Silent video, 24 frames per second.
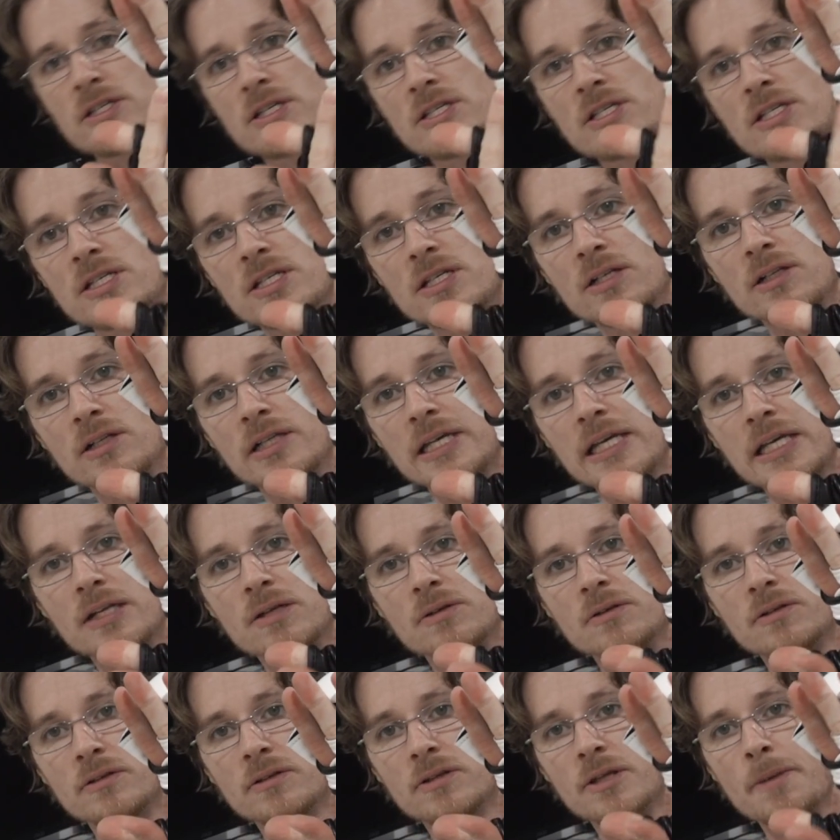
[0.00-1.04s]
are still
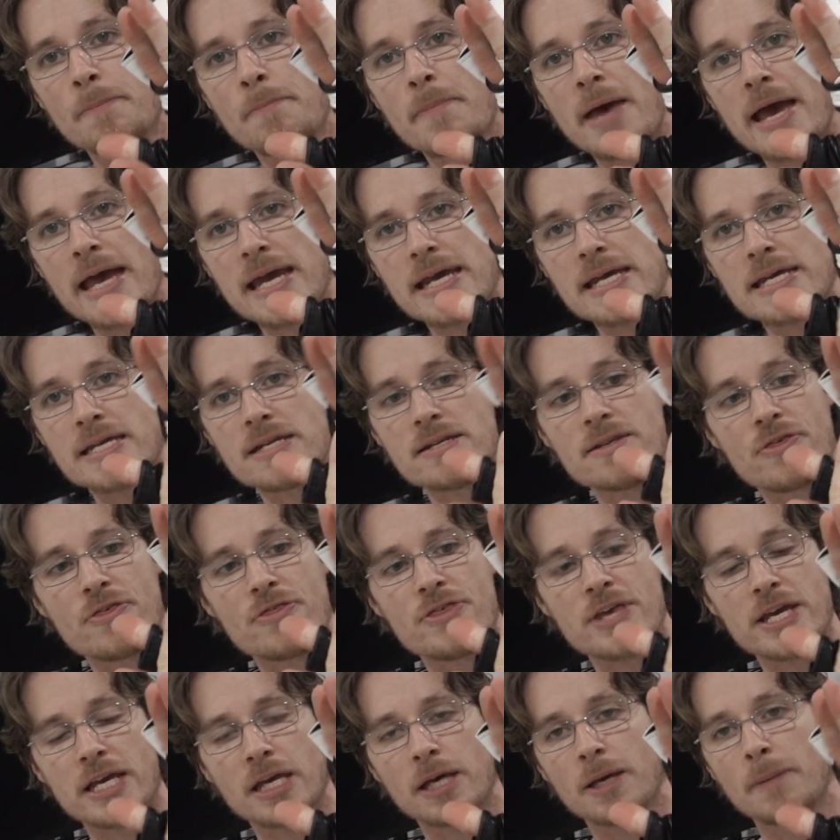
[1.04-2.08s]
in the main
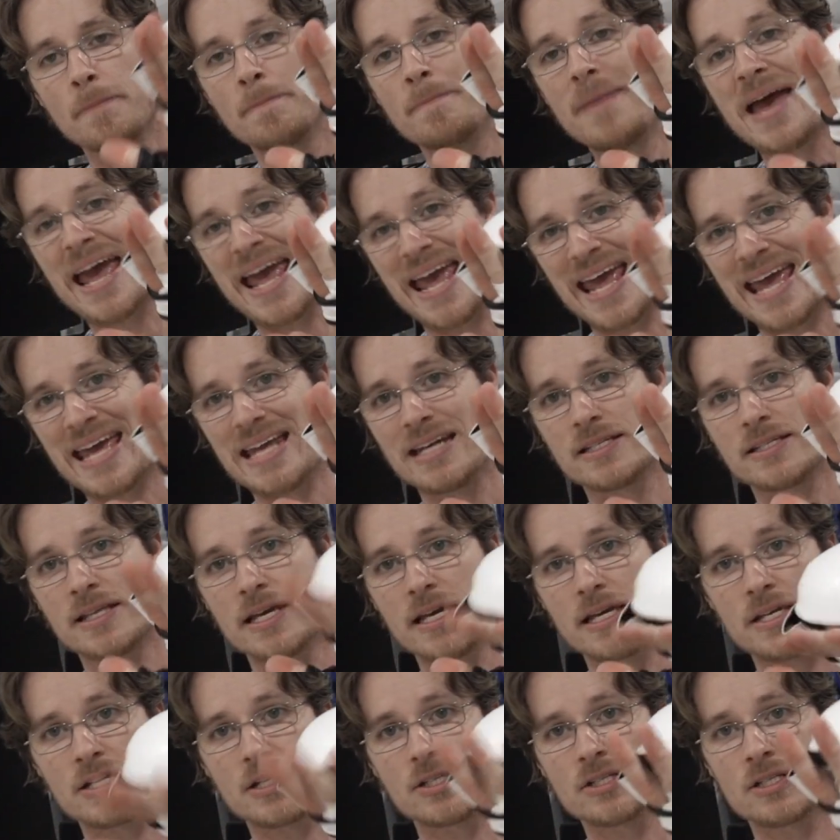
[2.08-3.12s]
thick band
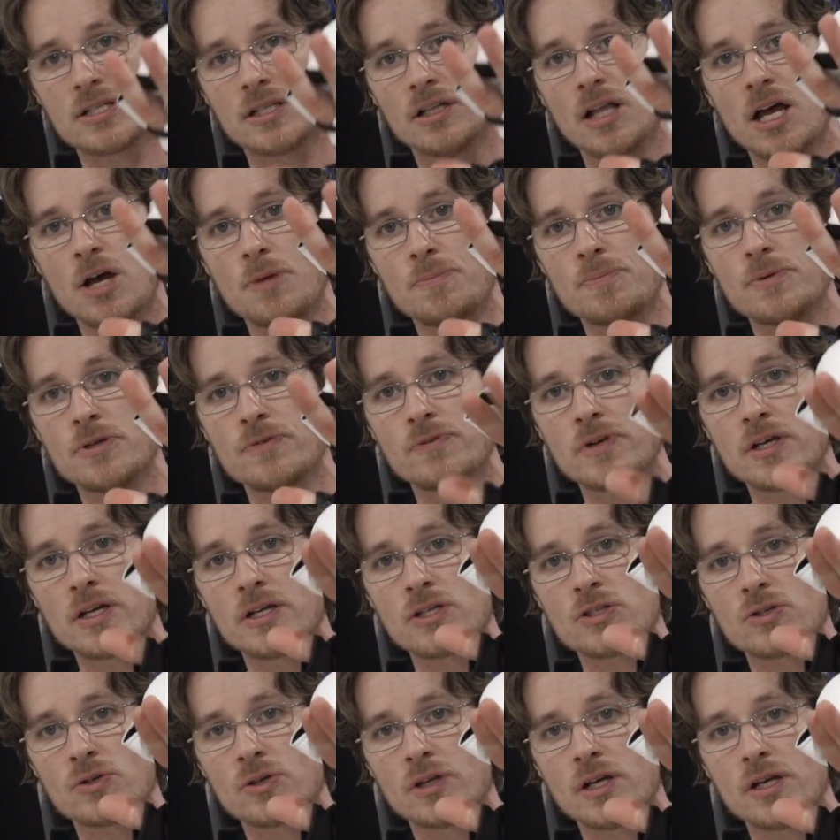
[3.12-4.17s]
there. You can still open your
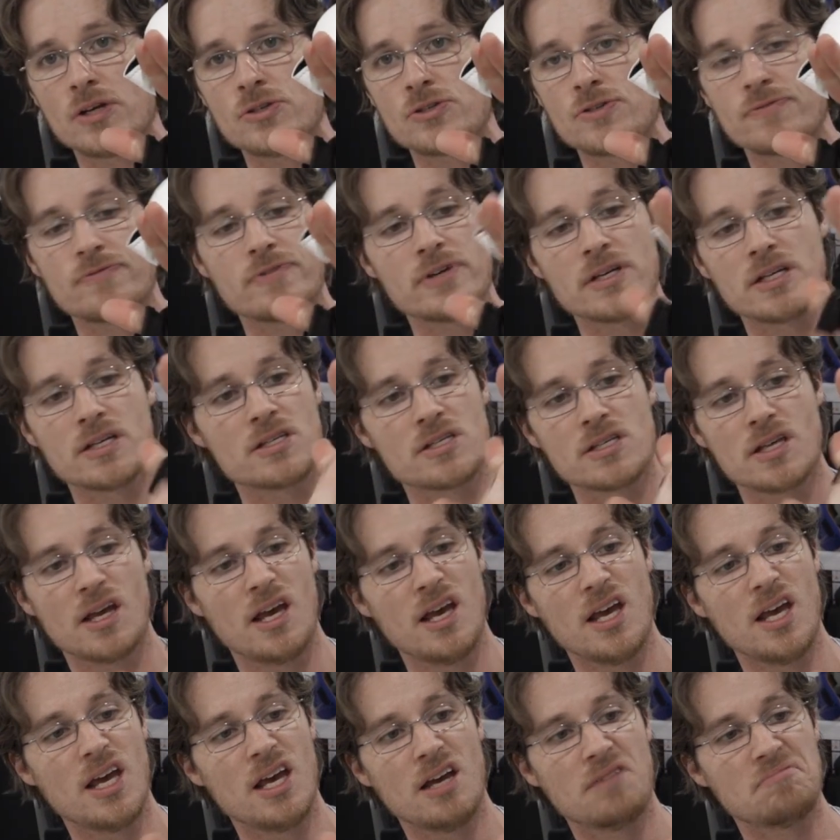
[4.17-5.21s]
fingers or close your fingers.
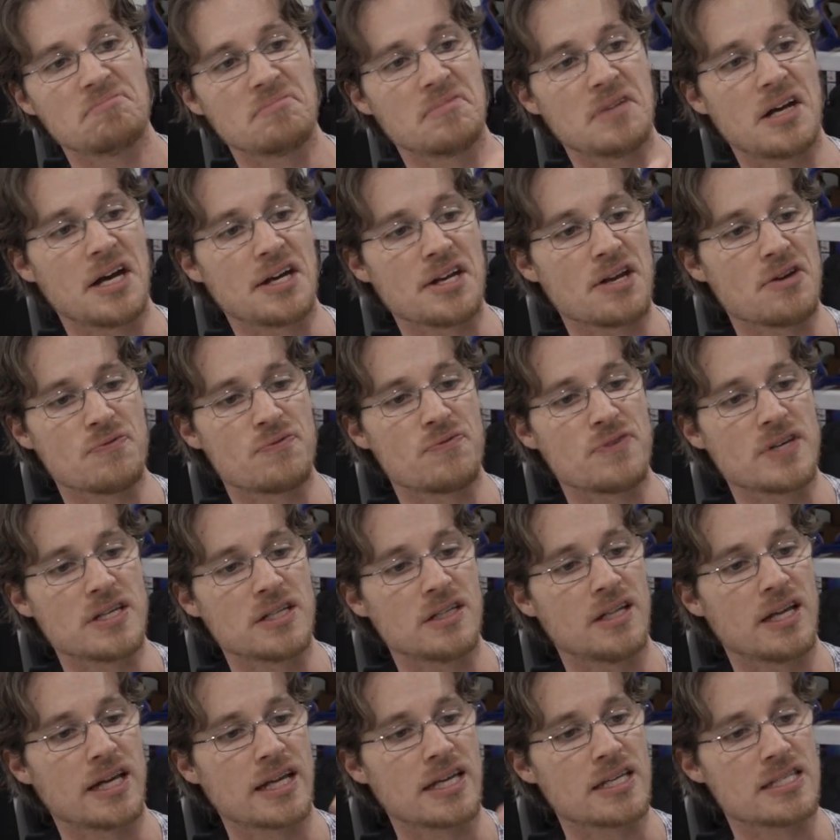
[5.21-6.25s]
I don't feel
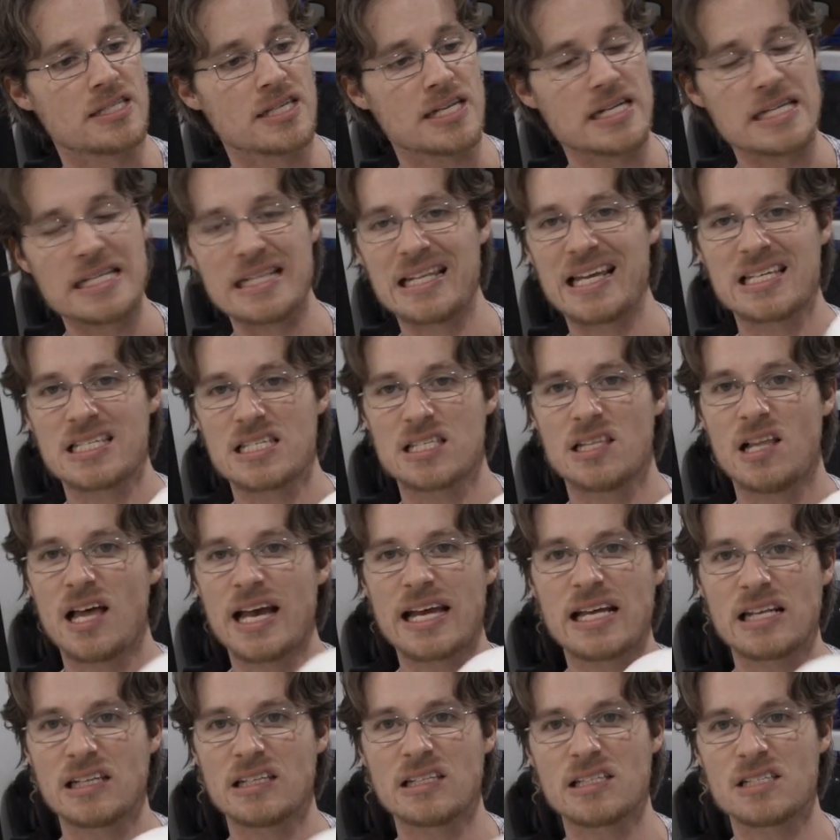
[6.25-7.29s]
like it's any less
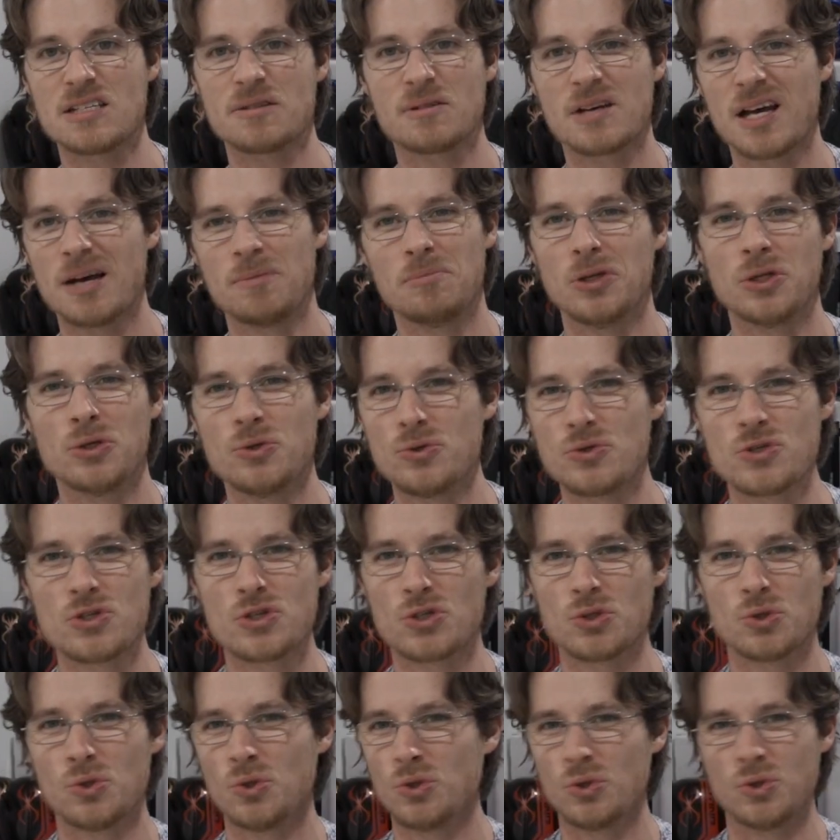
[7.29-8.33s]
likely to come loose
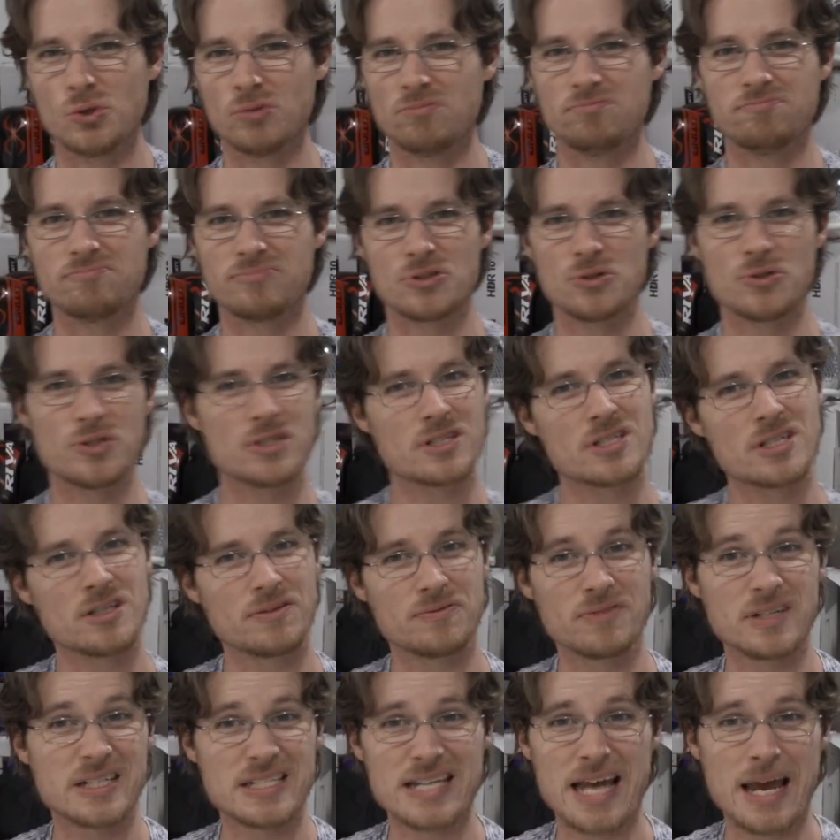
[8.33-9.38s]
or do
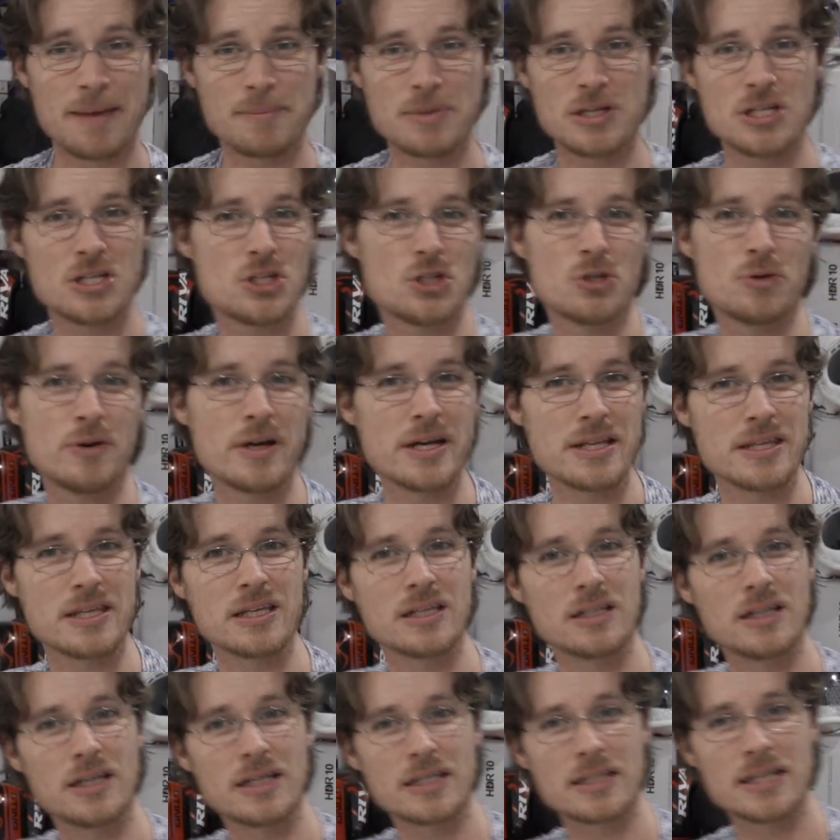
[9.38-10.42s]
yourself a damage or anything
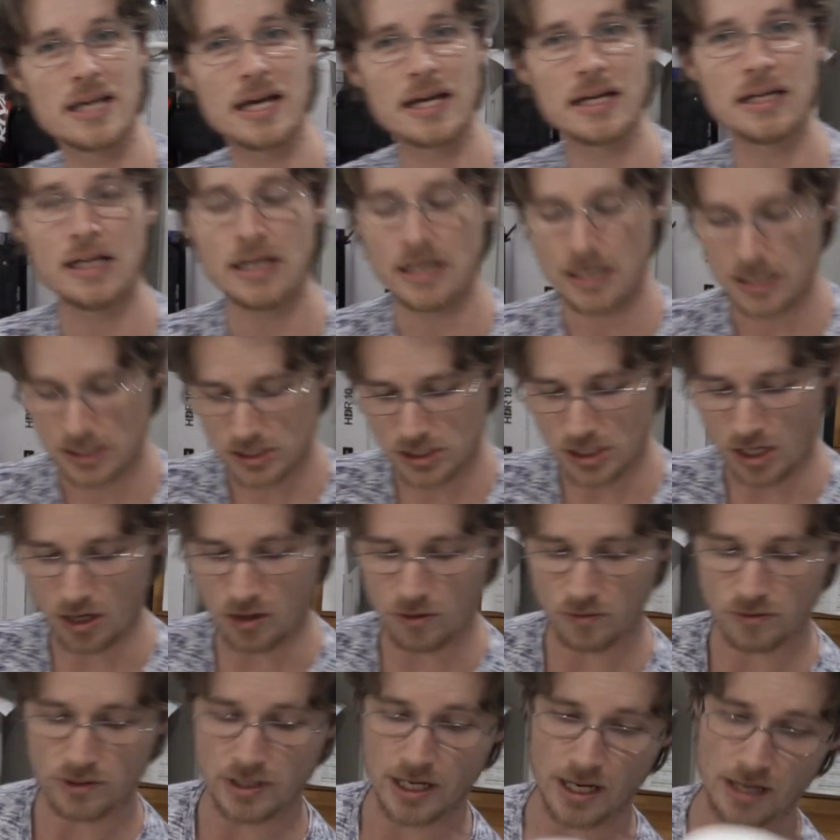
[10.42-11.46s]
like that.
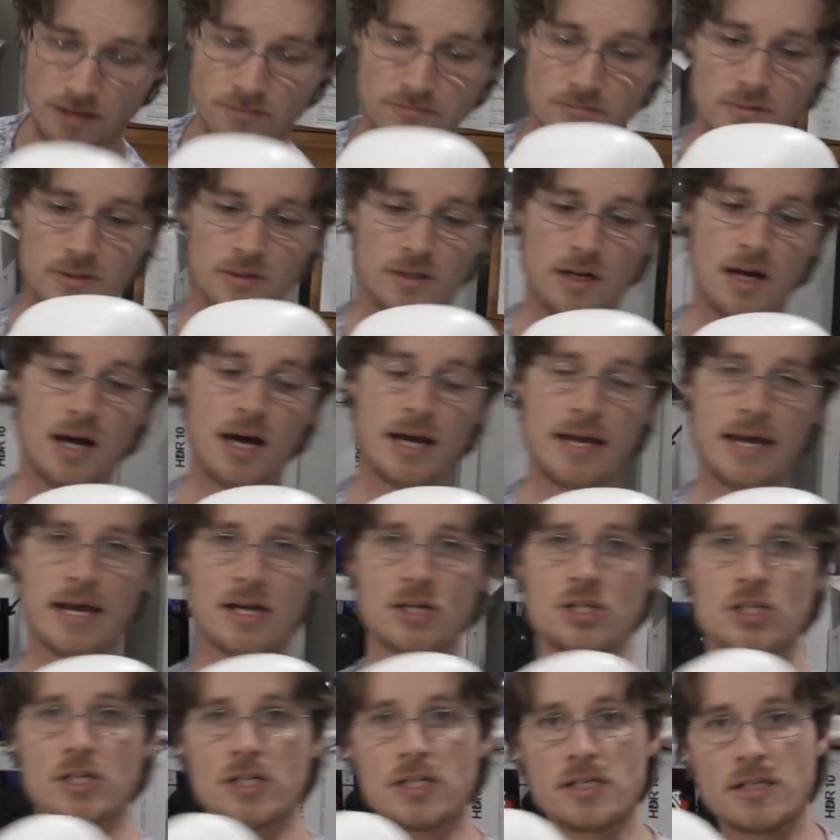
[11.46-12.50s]
So yeah, I
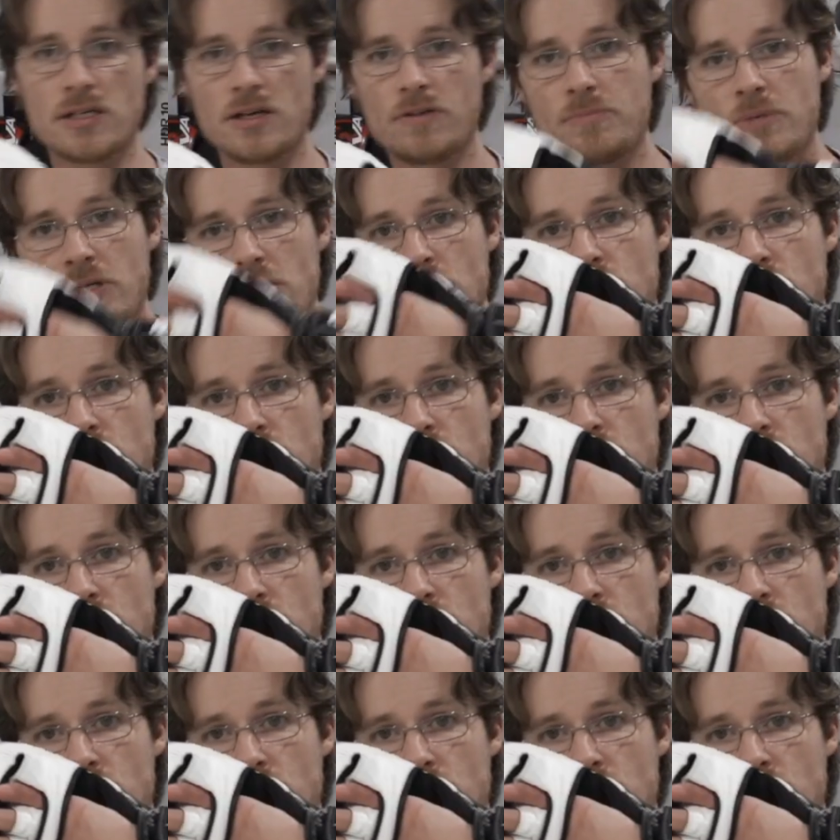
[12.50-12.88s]
actually have been